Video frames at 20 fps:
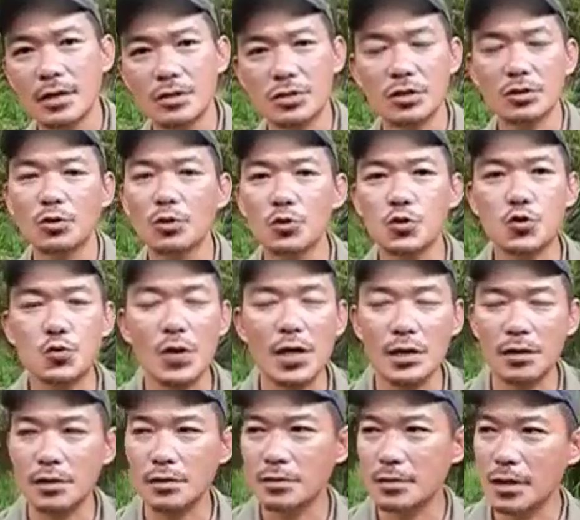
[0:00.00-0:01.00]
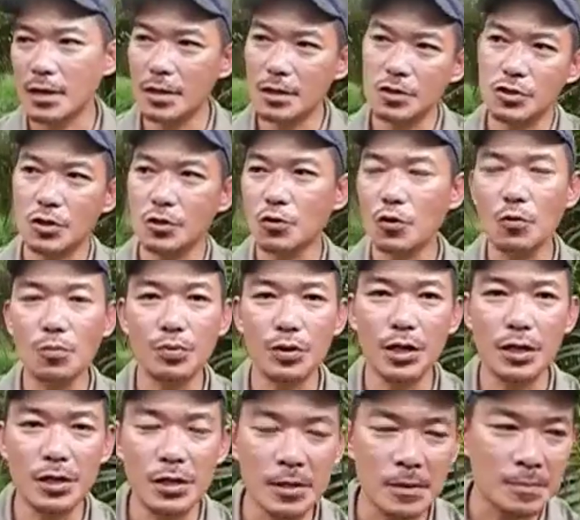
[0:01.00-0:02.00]
It's a no sweat and it's a
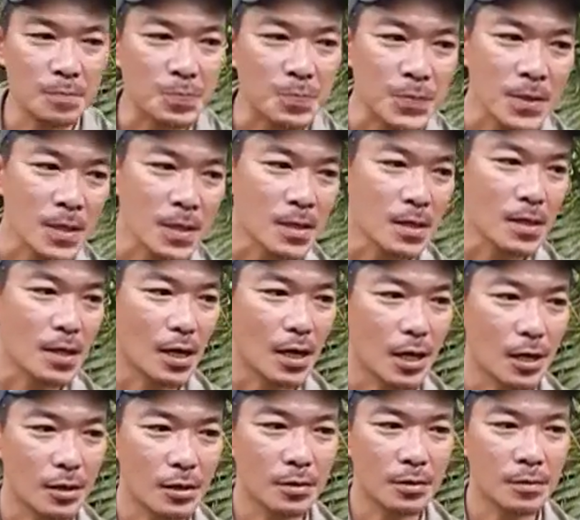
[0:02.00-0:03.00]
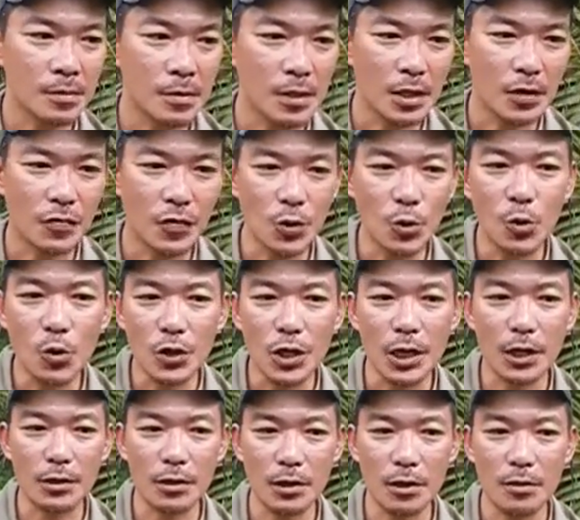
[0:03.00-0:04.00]
no-brainer. And if you
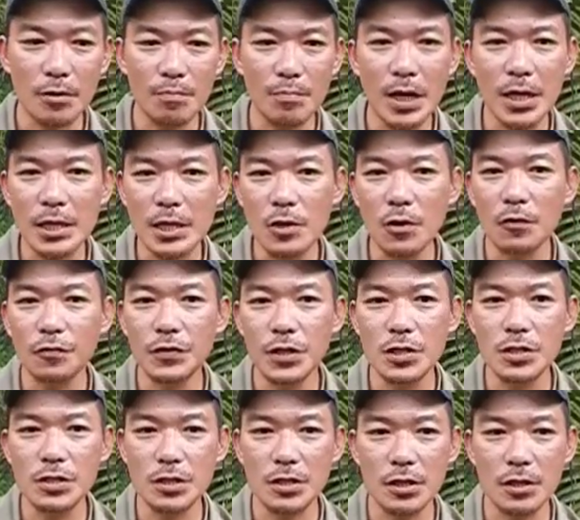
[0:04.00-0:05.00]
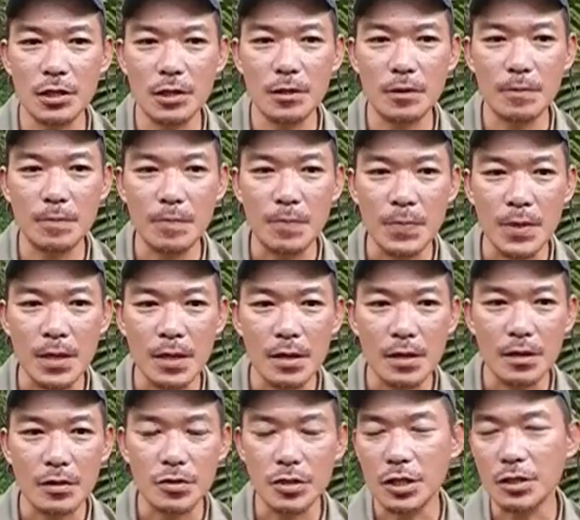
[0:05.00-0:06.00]
look at many of these
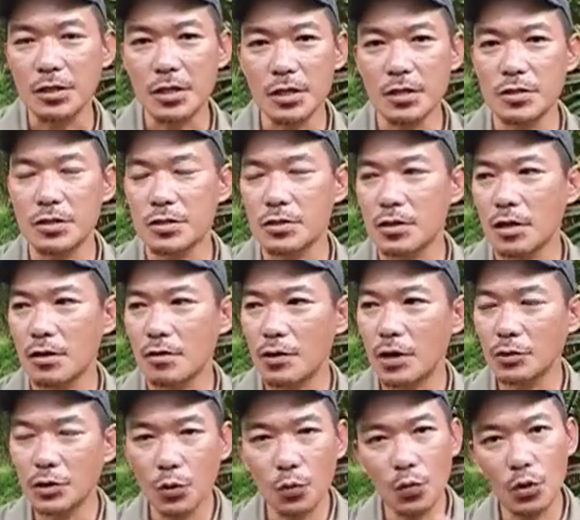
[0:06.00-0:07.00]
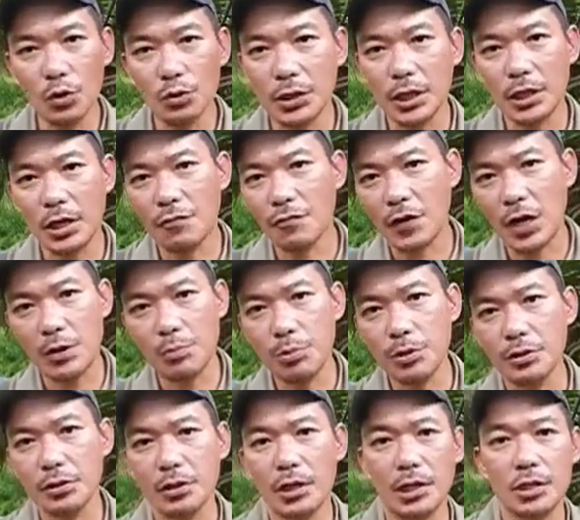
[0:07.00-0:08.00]
cities around the world that are
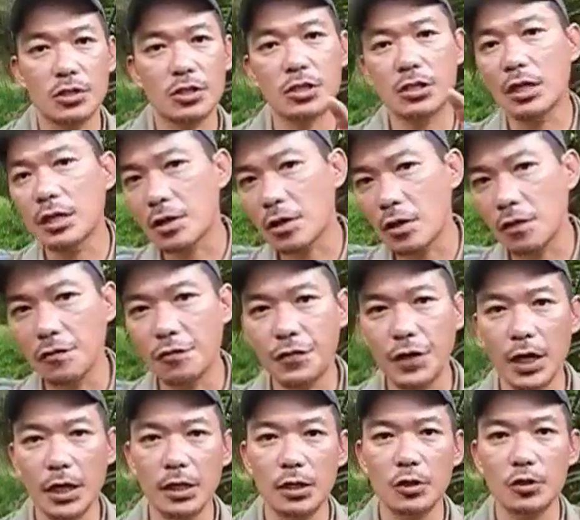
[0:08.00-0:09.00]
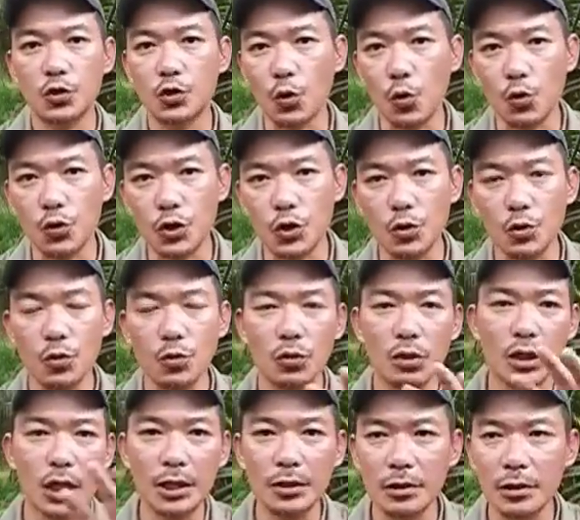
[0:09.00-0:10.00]
vibrant, like Silicon Valley, Tokyo,
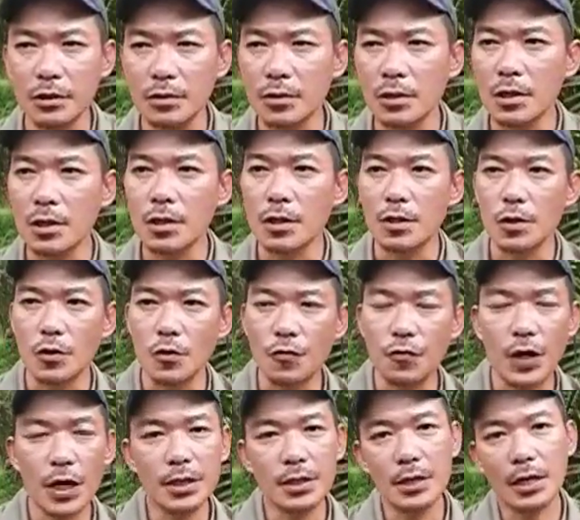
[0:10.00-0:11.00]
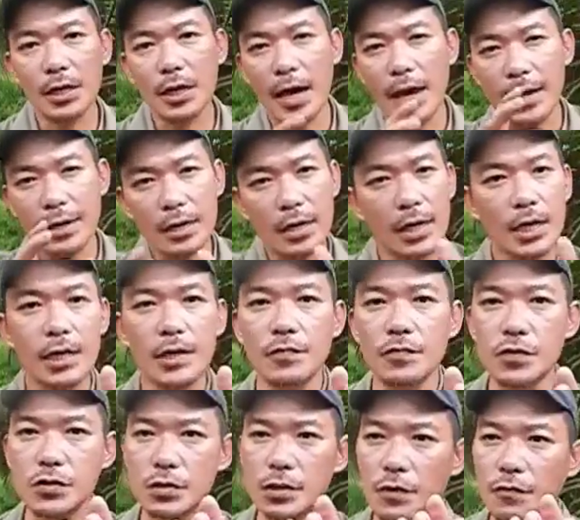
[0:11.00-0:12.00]
London, you find they are
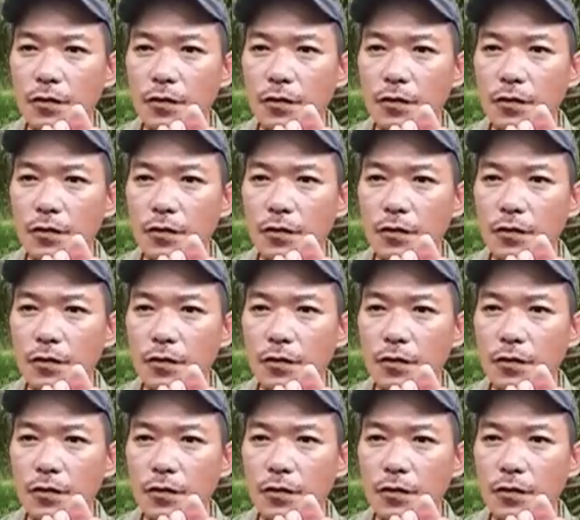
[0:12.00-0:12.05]
enclaves.